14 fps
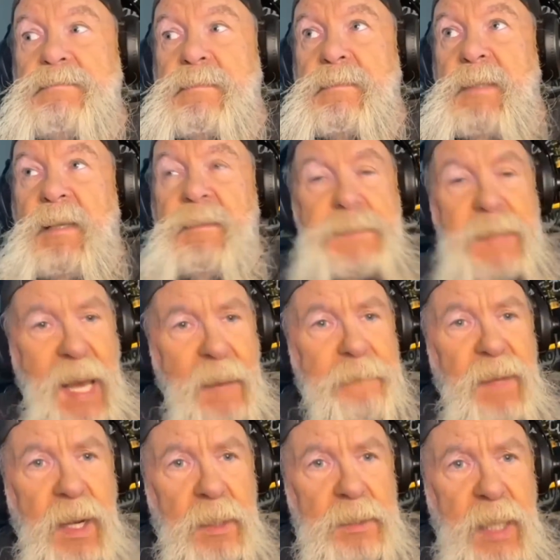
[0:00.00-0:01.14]
in 5
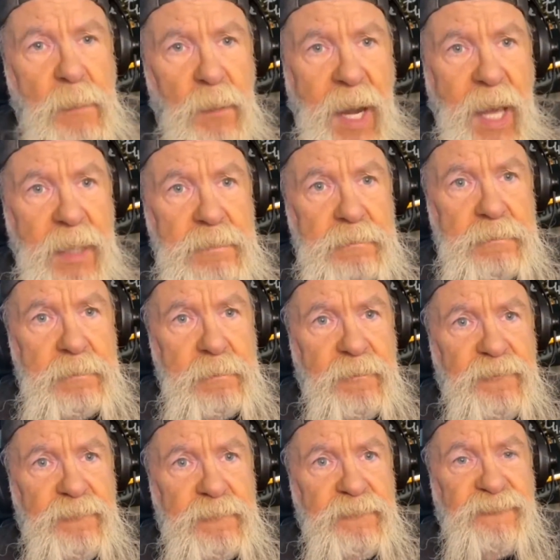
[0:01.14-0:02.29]
minutes, they were like
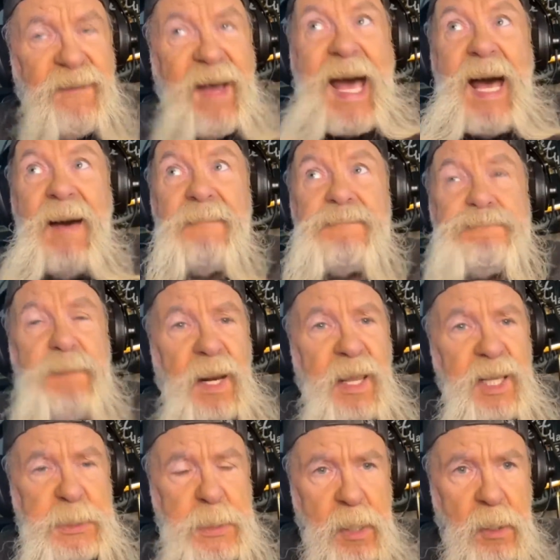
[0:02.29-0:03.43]
five
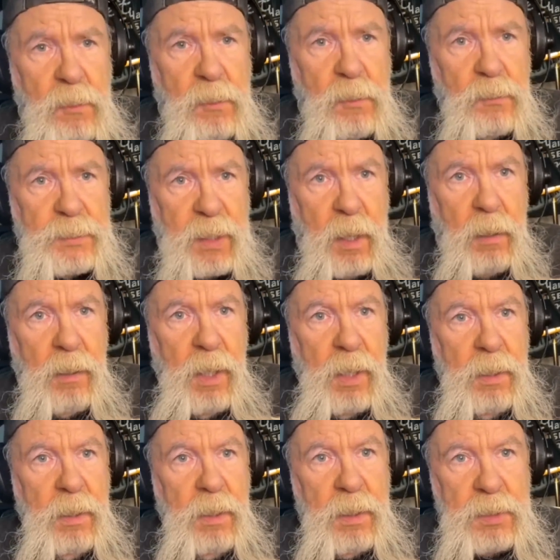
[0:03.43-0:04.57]
police vehicles there.
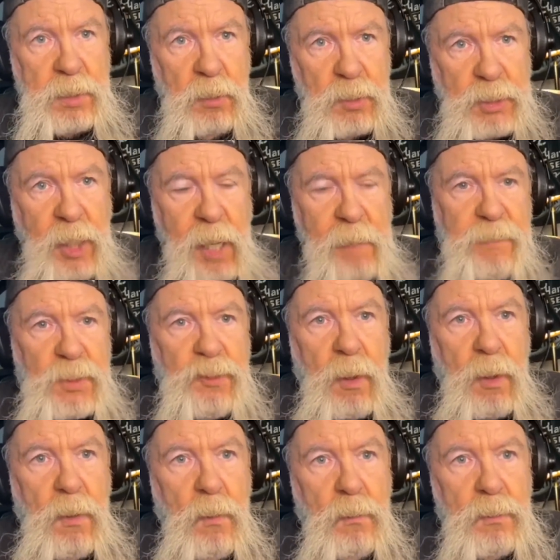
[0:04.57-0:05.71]
Two state
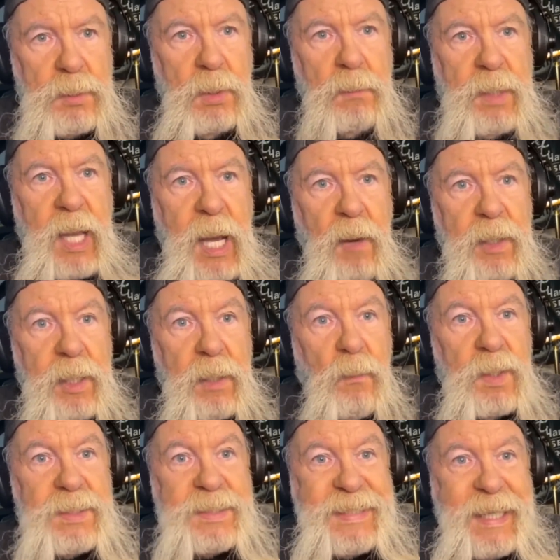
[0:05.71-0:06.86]
patrol, two county, and one
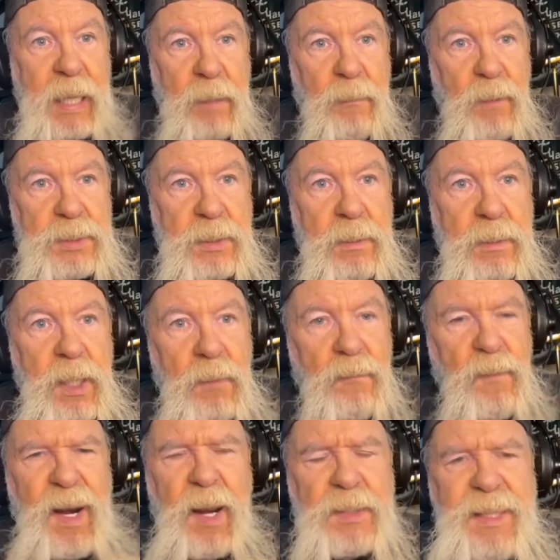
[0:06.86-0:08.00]
city. It was in
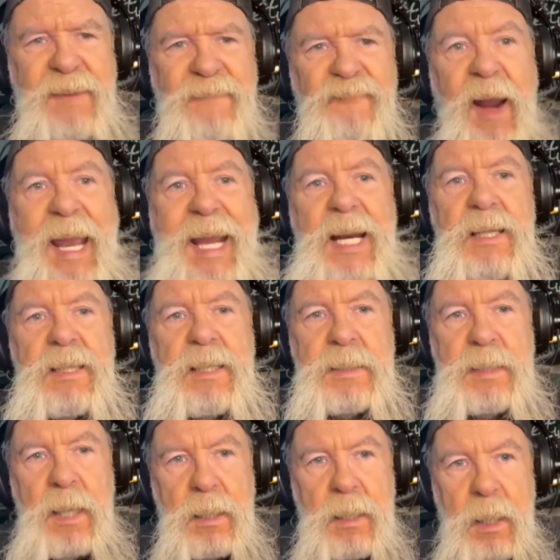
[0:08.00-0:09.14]
right outside Franklin,
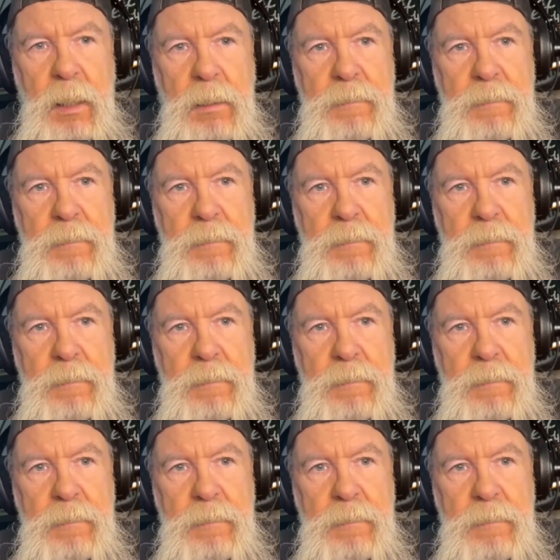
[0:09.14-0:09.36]
Kentucky.